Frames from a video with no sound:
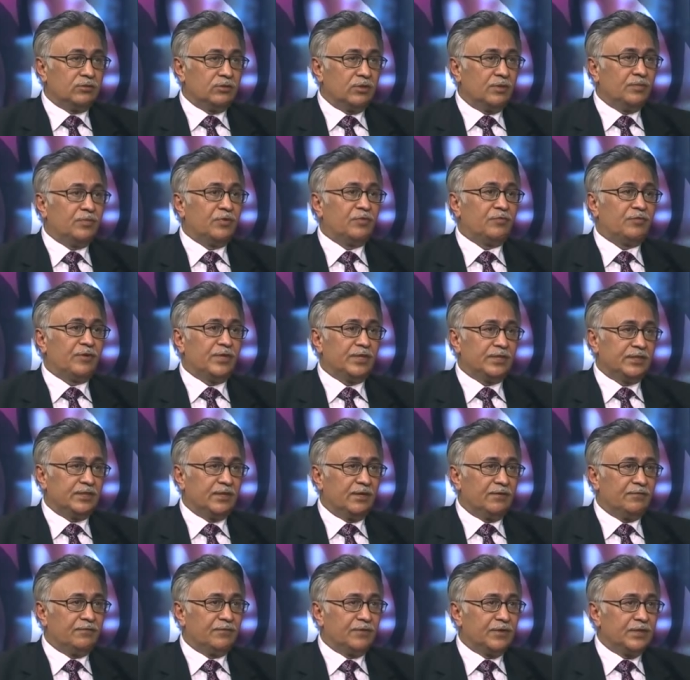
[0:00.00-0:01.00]
to a
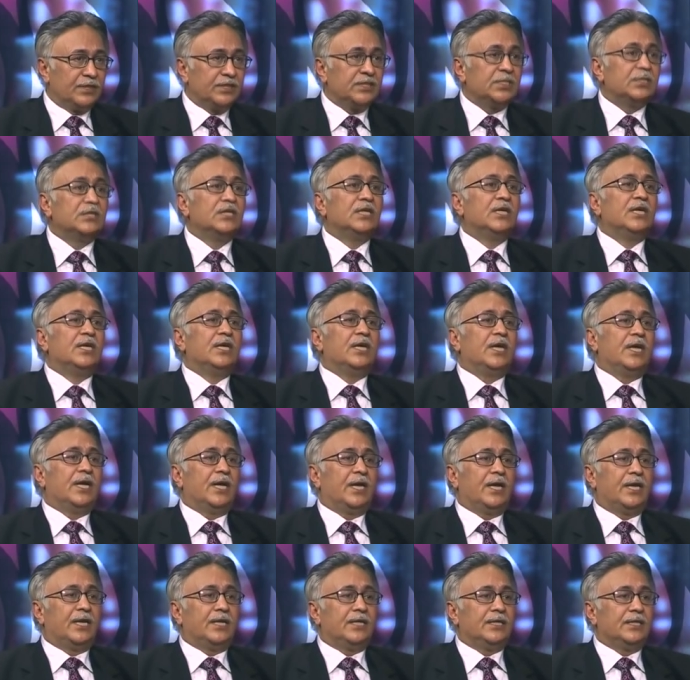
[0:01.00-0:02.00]
professional first,
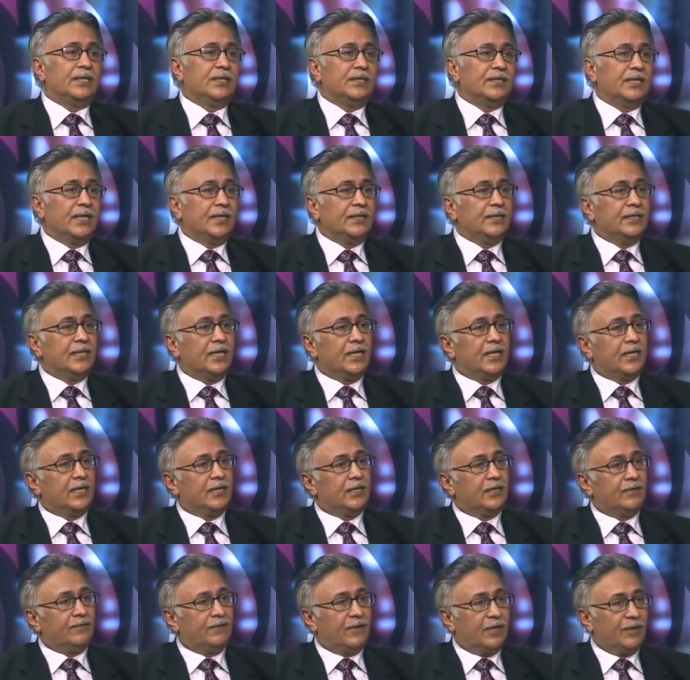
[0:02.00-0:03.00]
and then they can
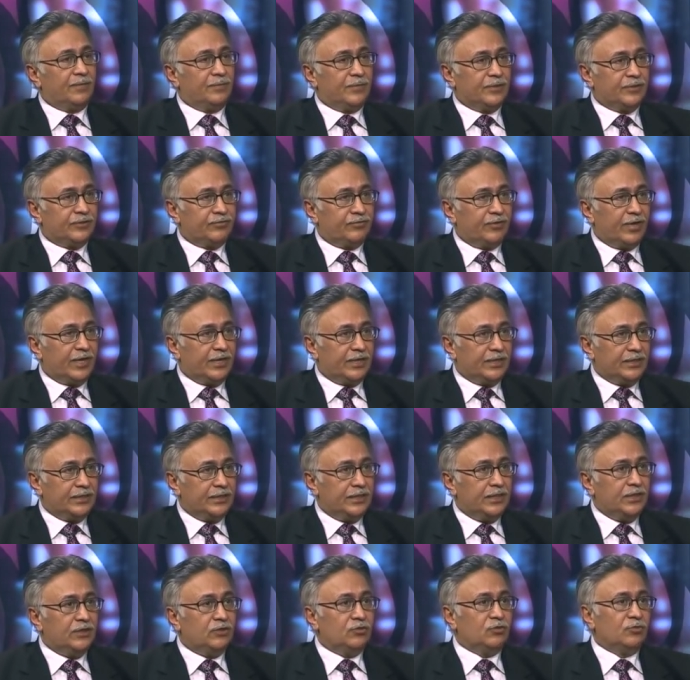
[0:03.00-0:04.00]
develop a
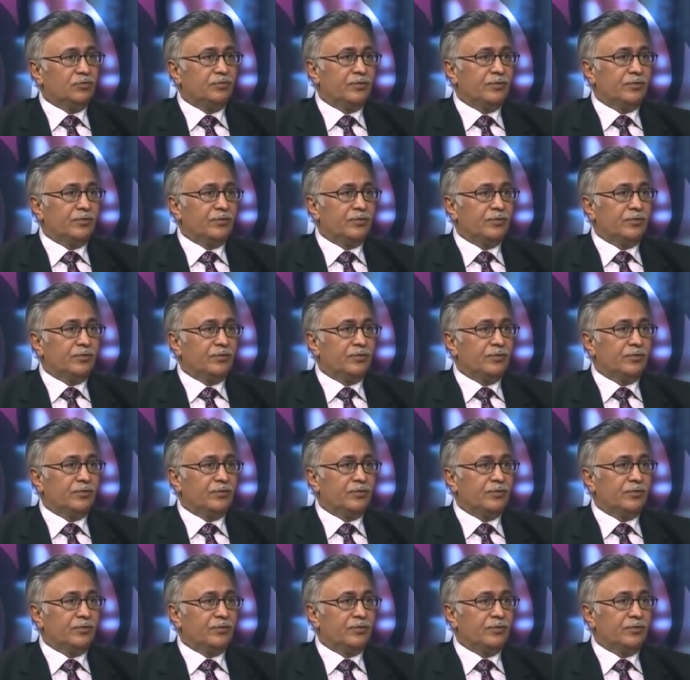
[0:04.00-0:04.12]
strategy to